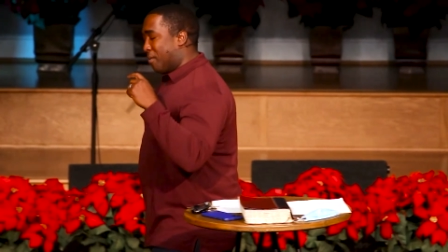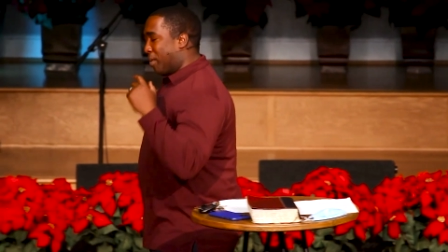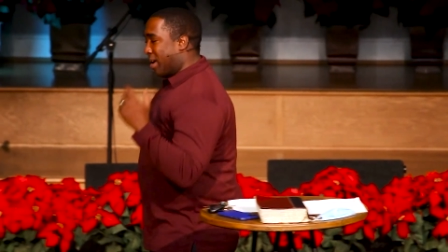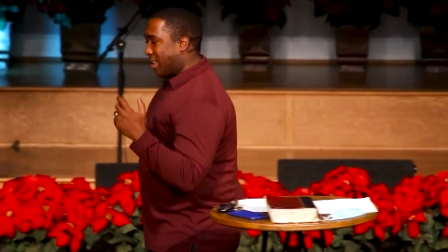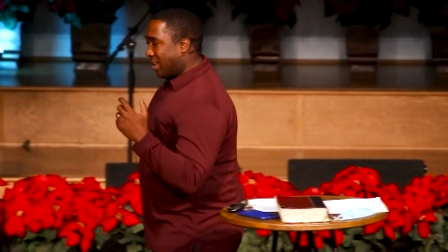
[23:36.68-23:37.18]

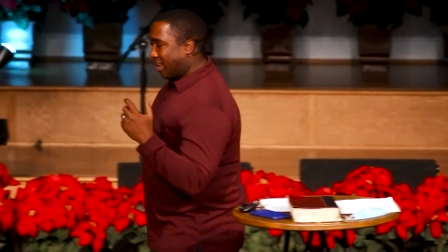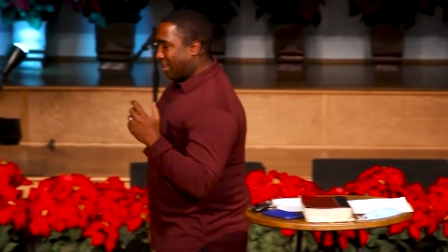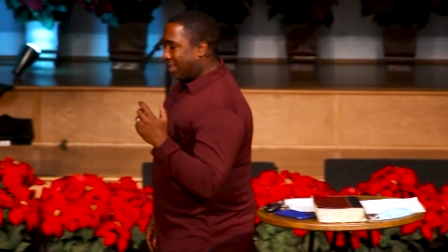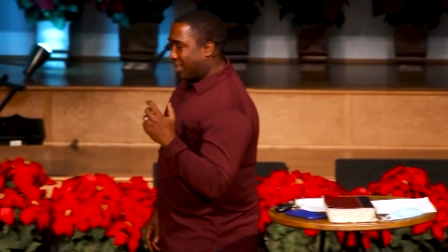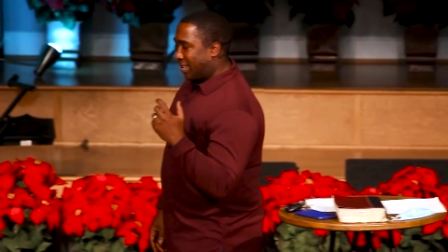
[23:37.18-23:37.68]
when
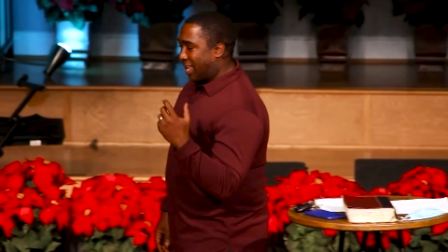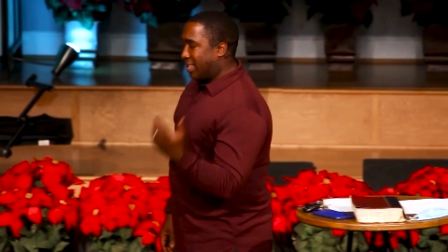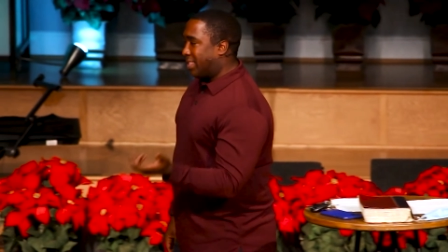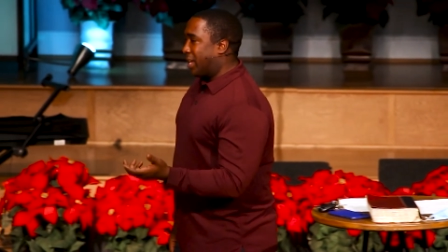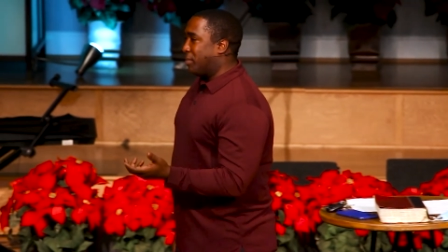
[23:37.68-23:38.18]
they
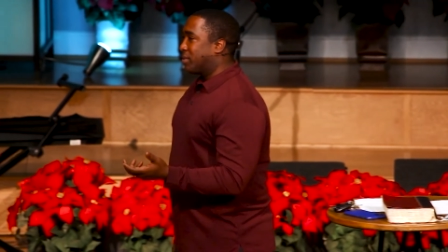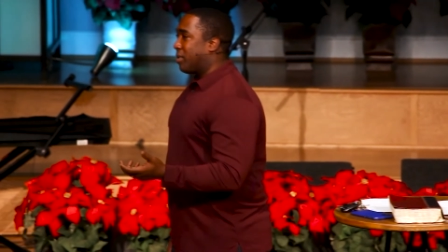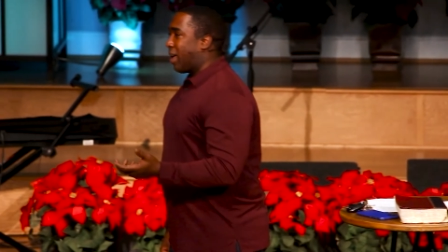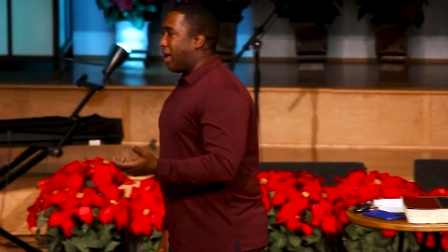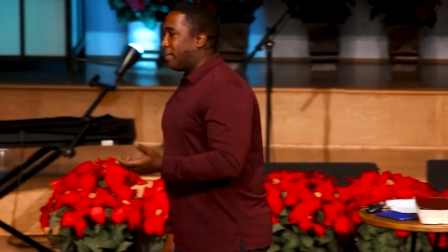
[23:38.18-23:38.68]
didn't think it was
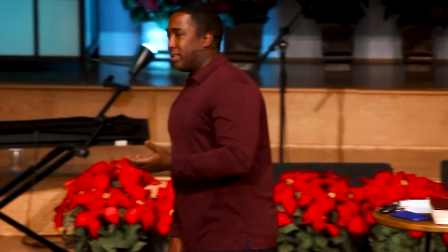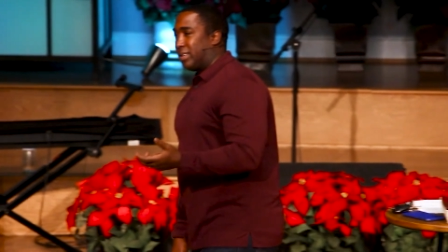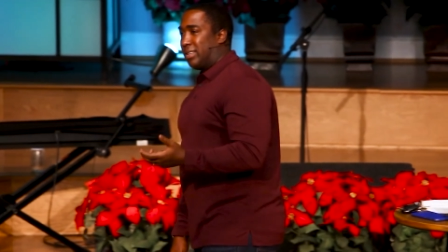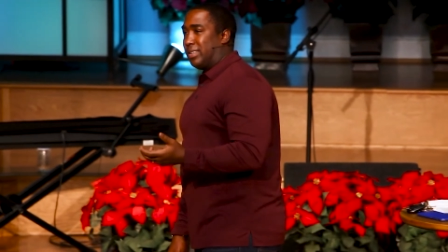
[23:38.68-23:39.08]
going to happen.